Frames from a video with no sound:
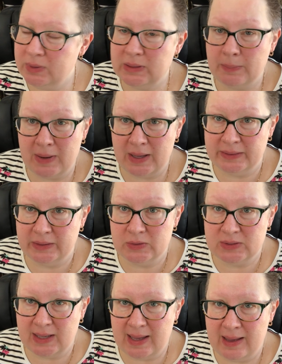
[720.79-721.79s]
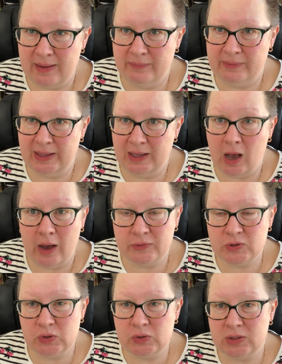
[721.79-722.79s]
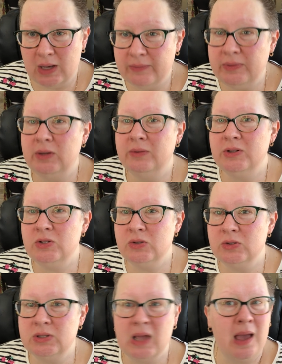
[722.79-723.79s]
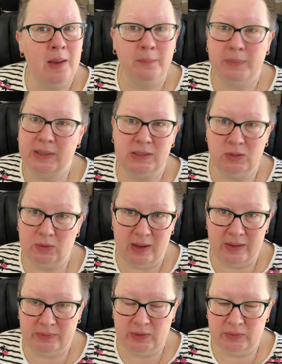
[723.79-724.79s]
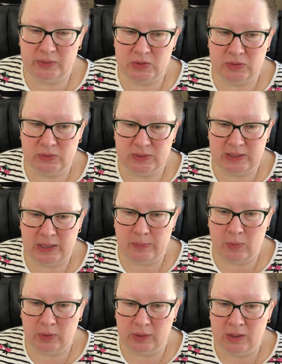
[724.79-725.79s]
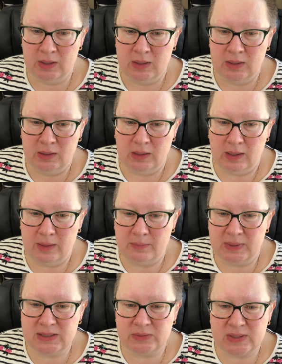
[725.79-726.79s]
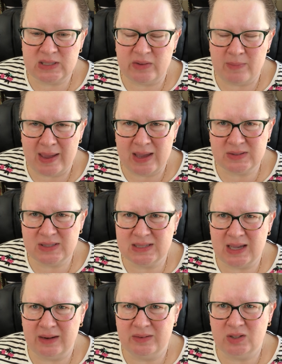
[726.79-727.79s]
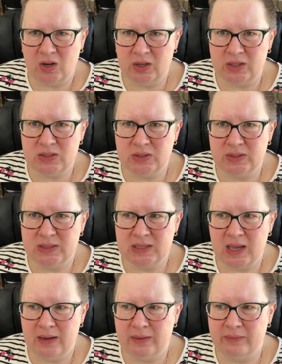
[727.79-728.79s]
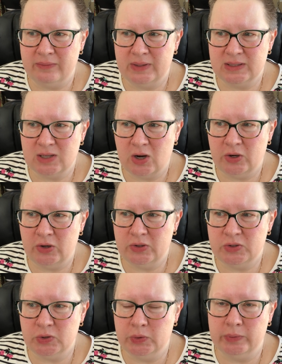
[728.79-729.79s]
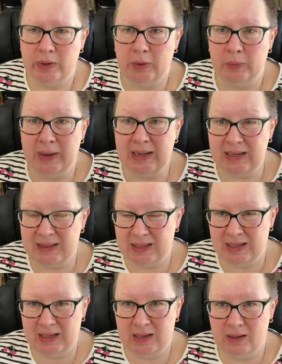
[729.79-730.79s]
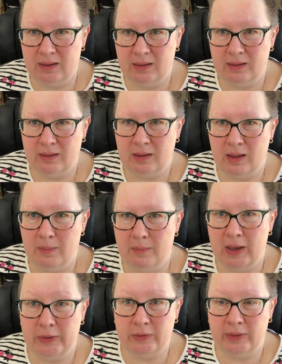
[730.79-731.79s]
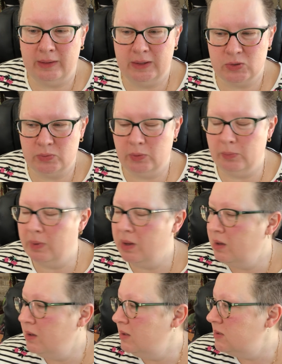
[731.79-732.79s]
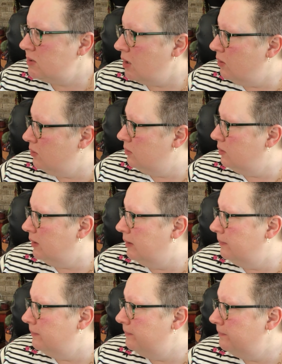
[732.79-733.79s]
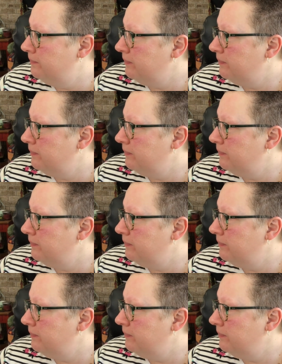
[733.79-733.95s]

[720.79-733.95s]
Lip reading: the pothos. I have like offshoots off the originals, but I don't have the originals anymore because the rest of my house is kind of dark, so it's harder to grow anything in other than this room. So I'm